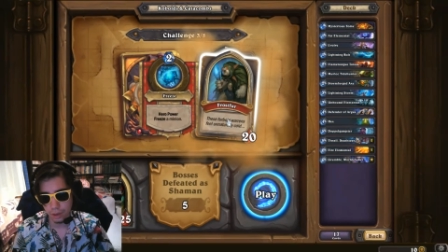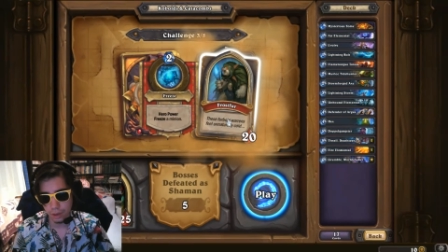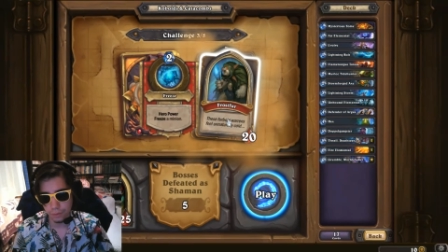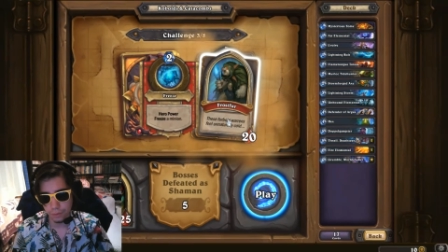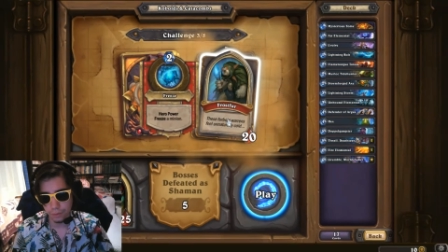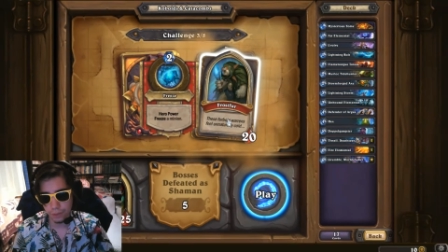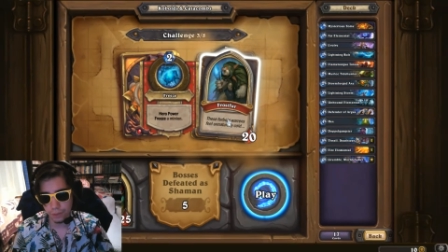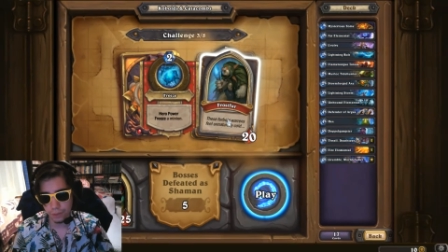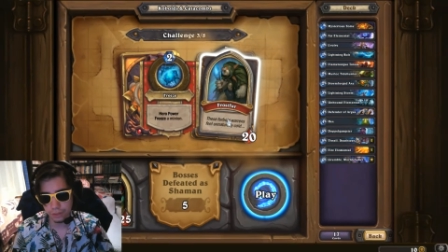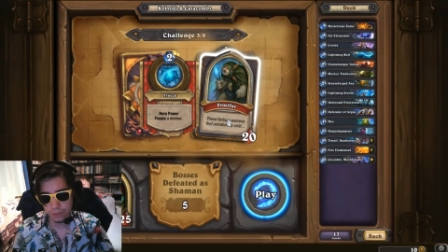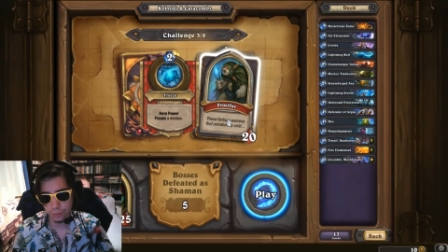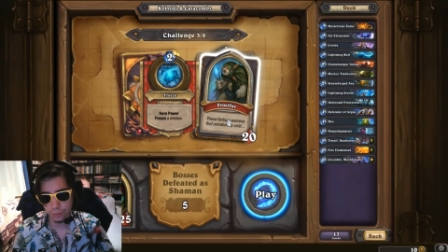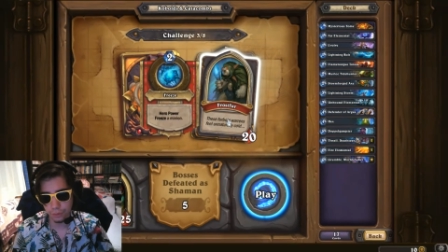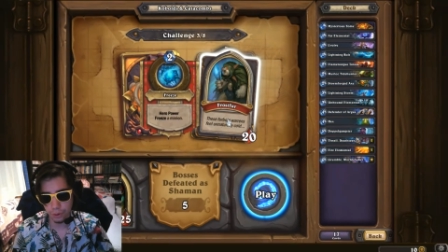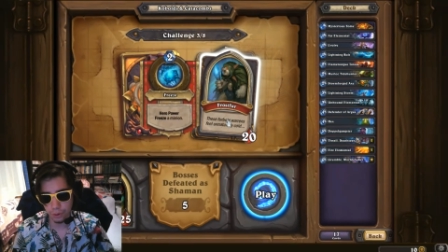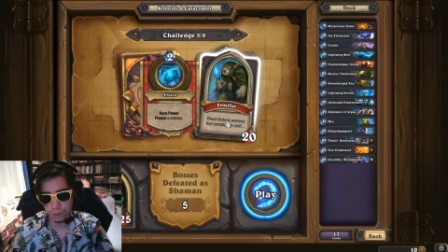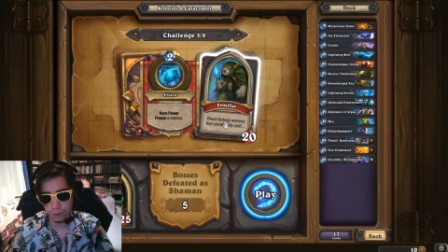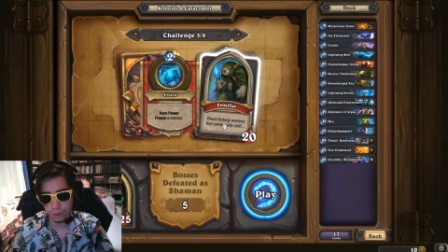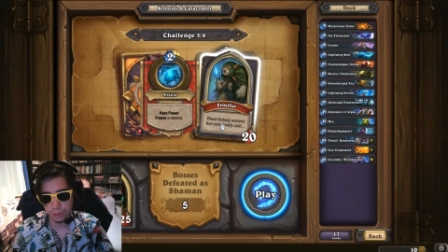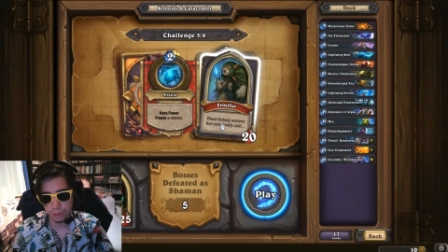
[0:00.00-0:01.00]

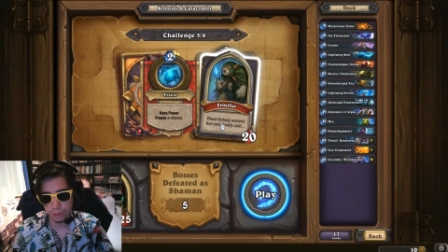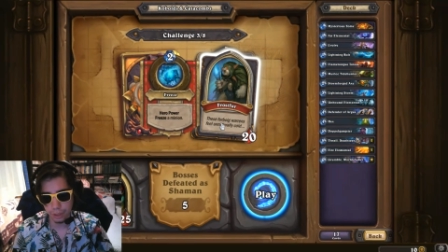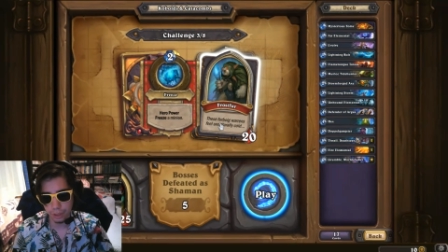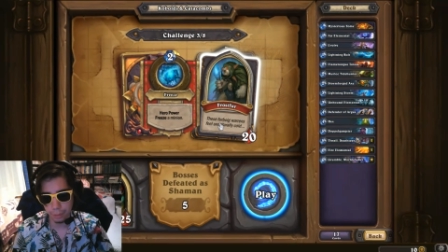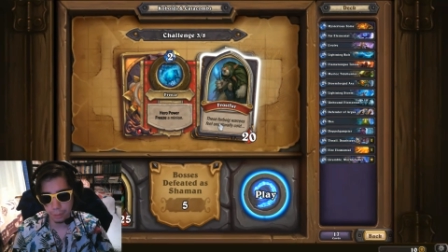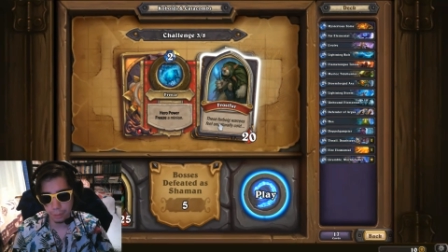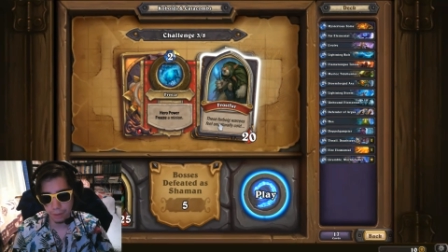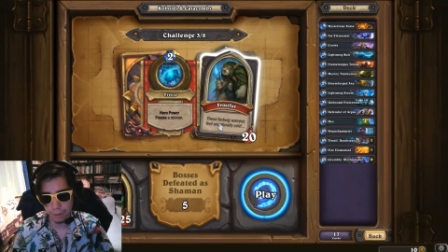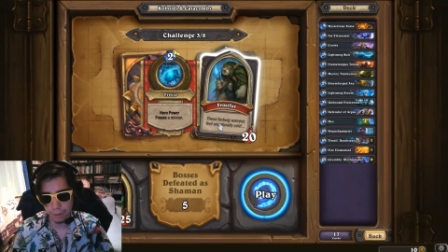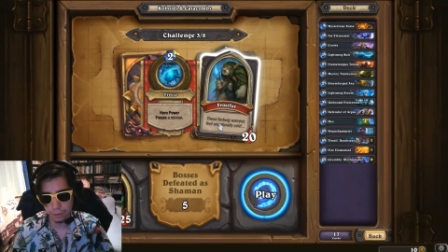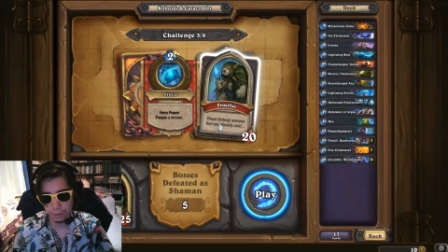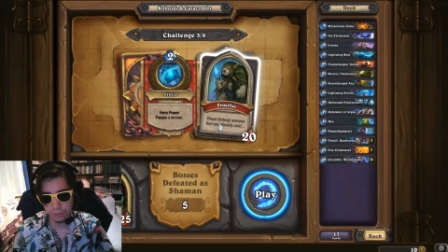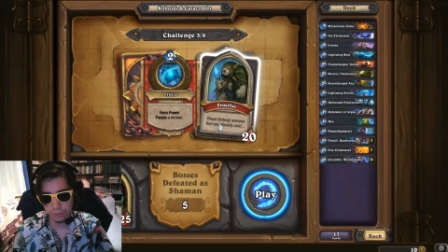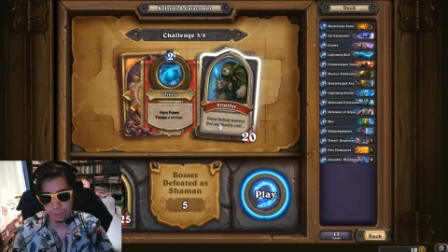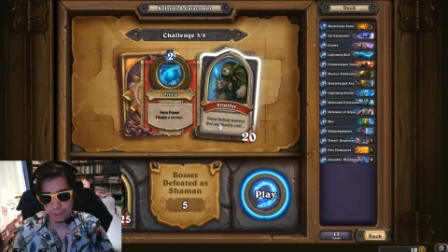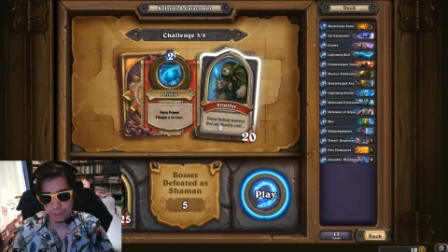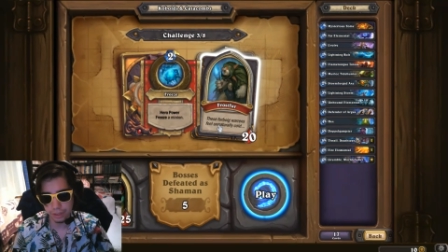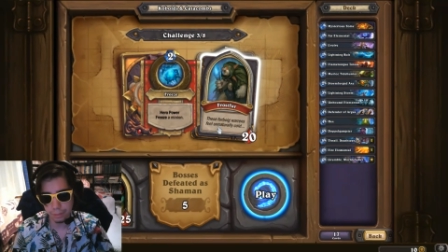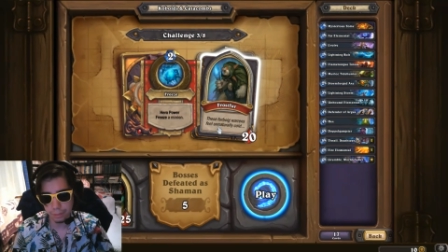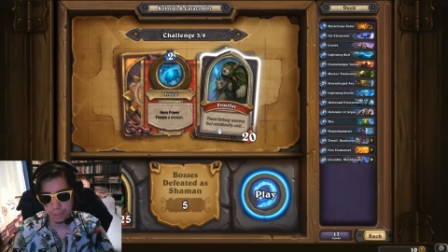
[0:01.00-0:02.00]
Frostfur, hero power,
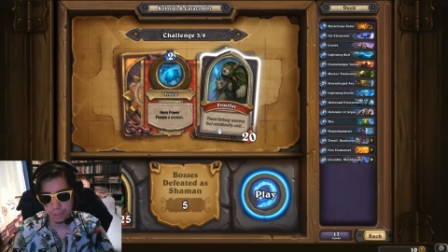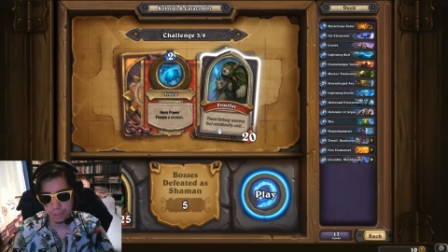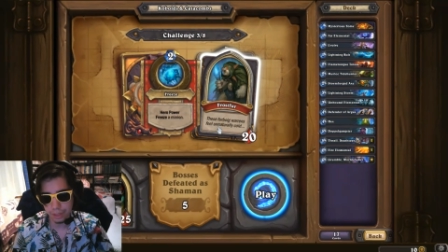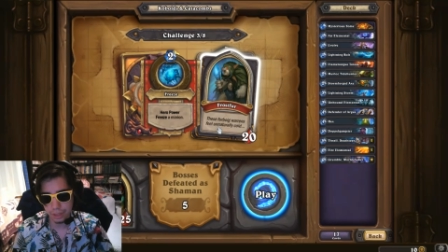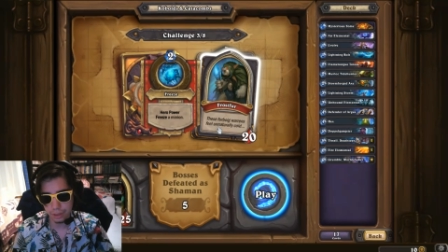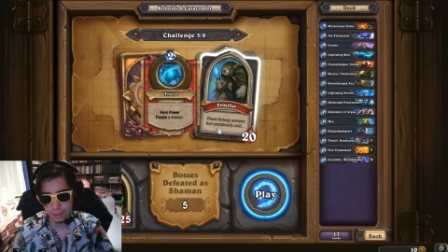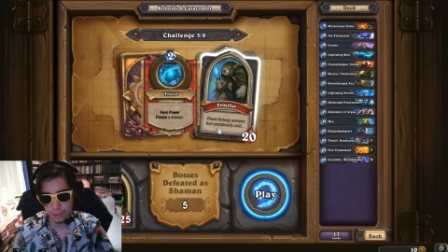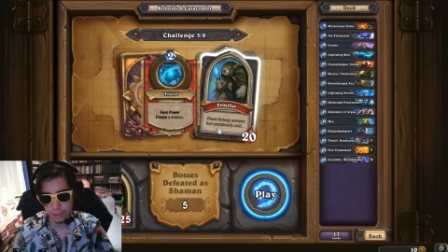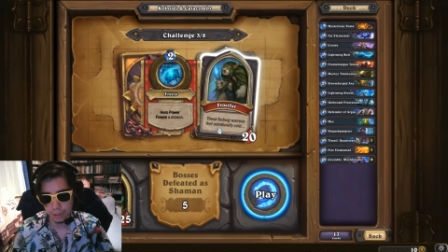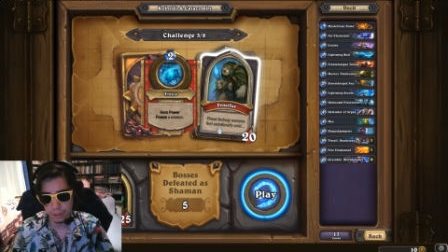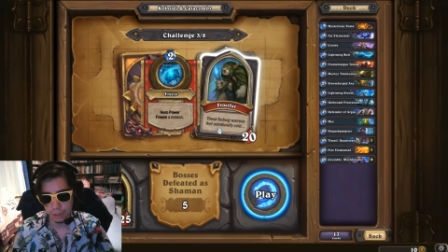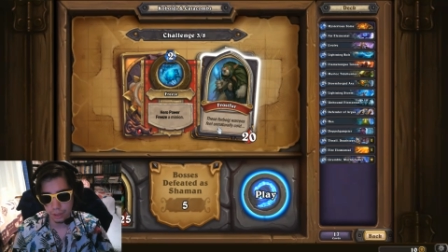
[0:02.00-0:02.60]
freeze a minion.